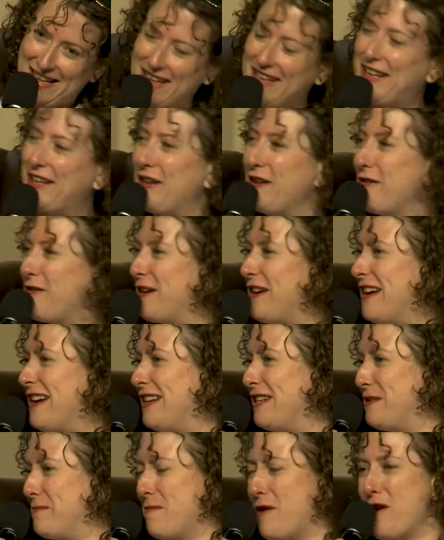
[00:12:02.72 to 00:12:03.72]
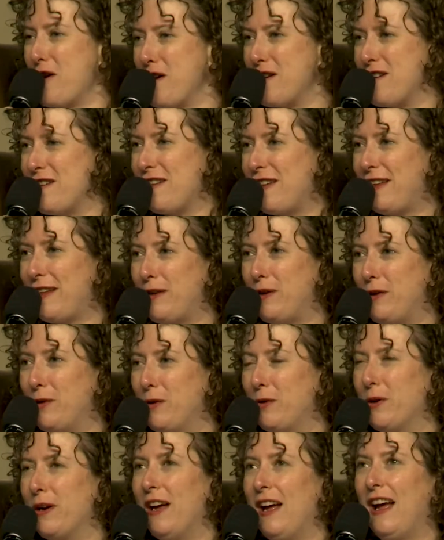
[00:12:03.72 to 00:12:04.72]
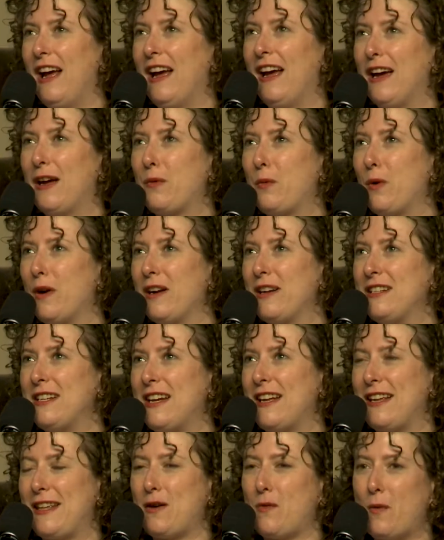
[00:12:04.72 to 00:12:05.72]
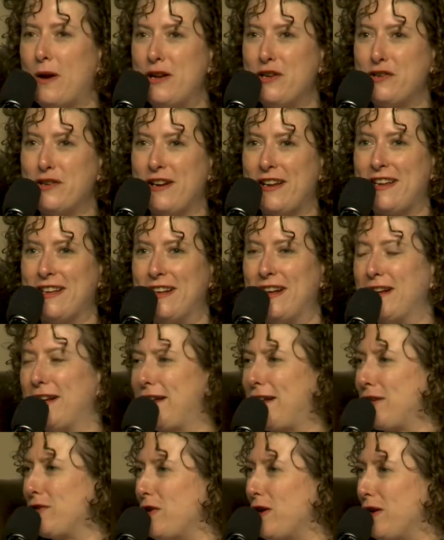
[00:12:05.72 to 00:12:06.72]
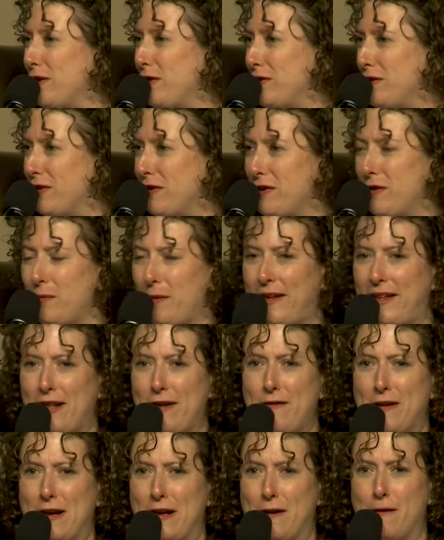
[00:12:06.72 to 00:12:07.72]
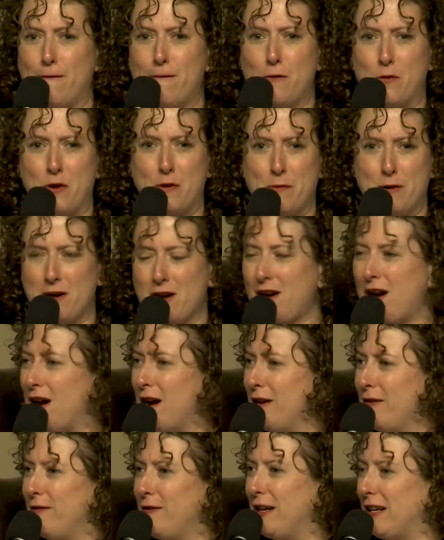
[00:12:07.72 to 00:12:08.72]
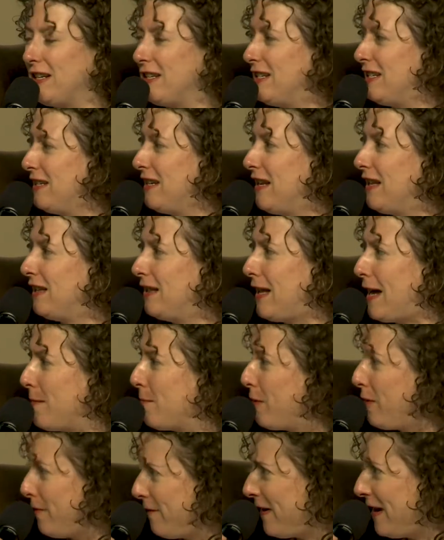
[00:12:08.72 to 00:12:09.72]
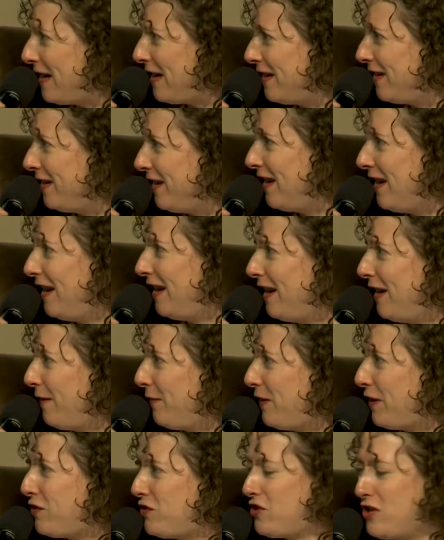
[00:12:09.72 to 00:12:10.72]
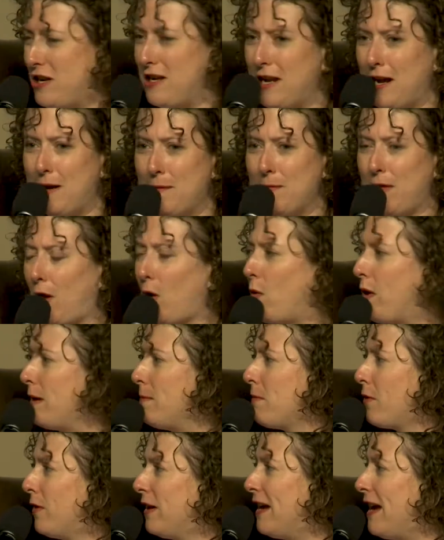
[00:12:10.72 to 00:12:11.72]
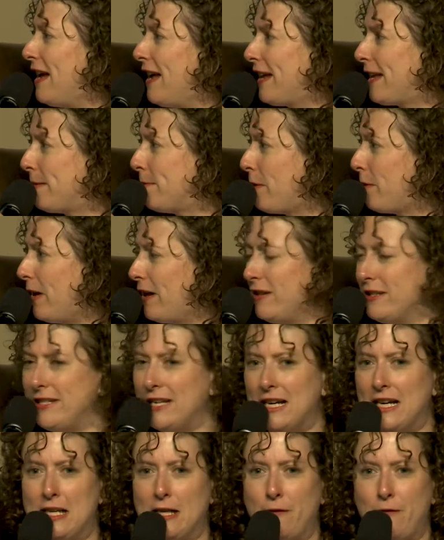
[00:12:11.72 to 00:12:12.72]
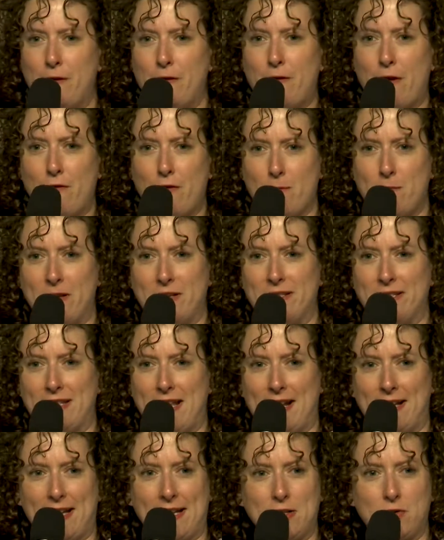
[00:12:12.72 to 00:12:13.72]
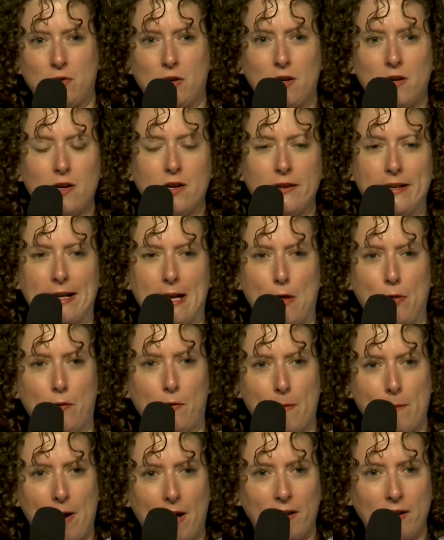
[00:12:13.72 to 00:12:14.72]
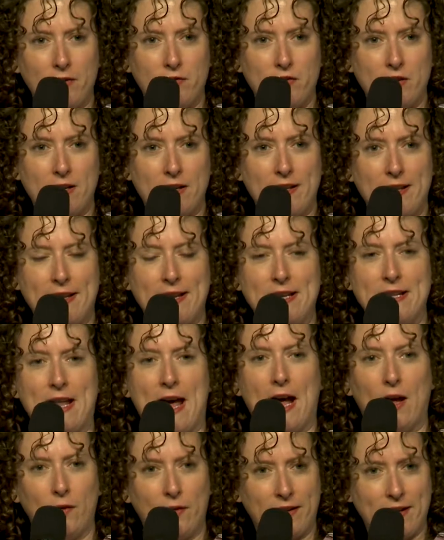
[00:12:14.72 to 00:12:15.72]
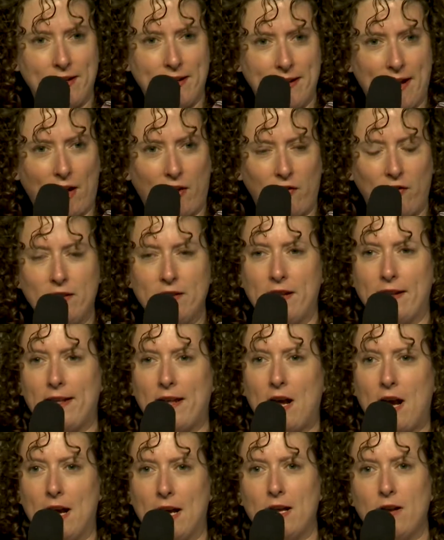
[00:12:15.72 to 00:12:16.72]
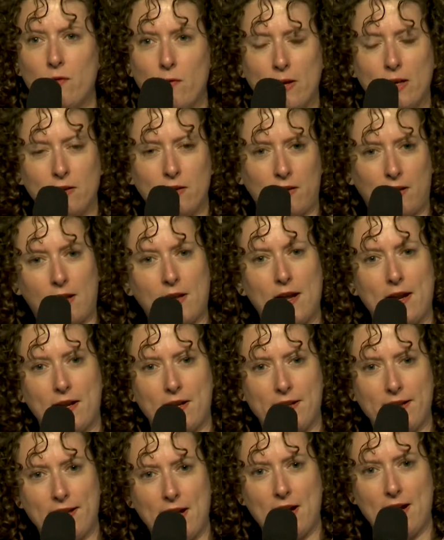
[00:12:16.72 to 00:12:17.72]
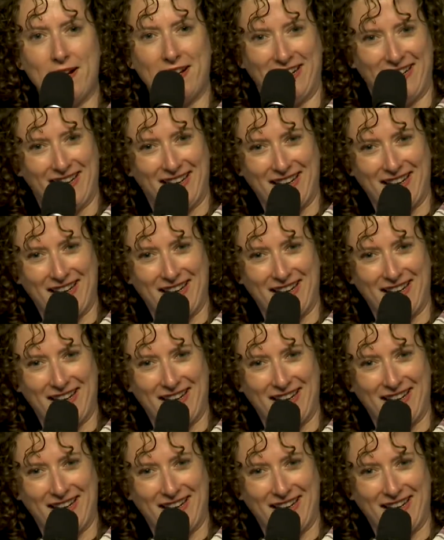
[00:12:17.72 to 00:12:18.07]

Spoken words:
Sylvie Ann DeMars, who had worked as a waitress and an astrologer and was living in a former convict labor van that she named the Queen Maria Esmeralda. And if you've ever been to that store called Anthropology and seen the housing section, that's kind of what it looks like inside.